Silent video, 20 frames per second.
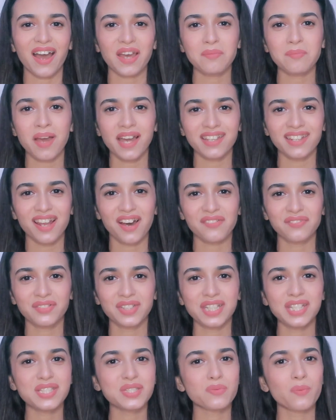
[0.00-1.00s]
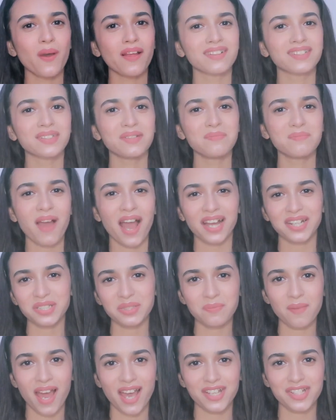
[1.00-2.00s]
Hi my lovelies, welcome back
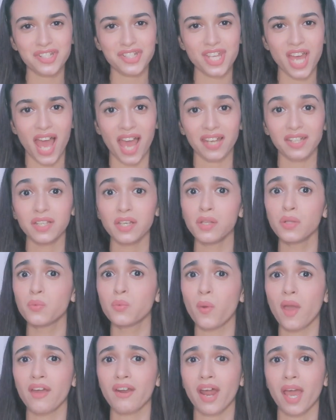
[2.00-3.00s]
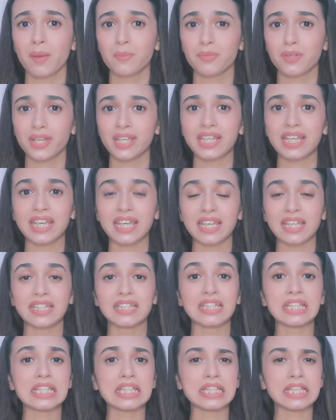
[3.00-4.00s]
to my channel where I bring
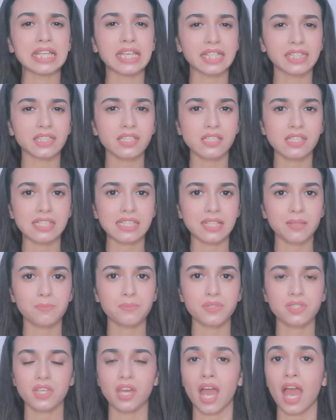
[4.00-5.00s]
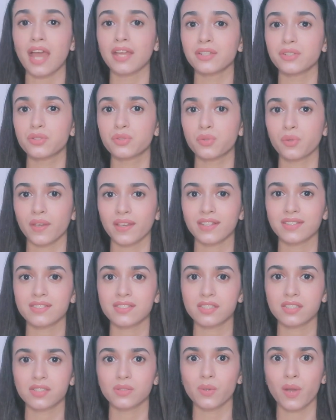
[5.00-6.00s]
in the latest tips and
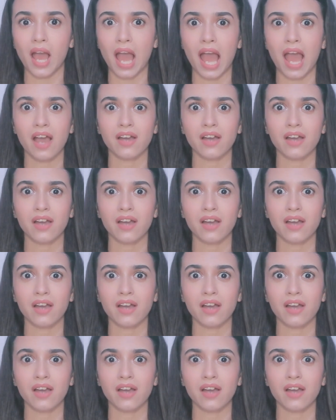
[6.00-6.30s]
tricks to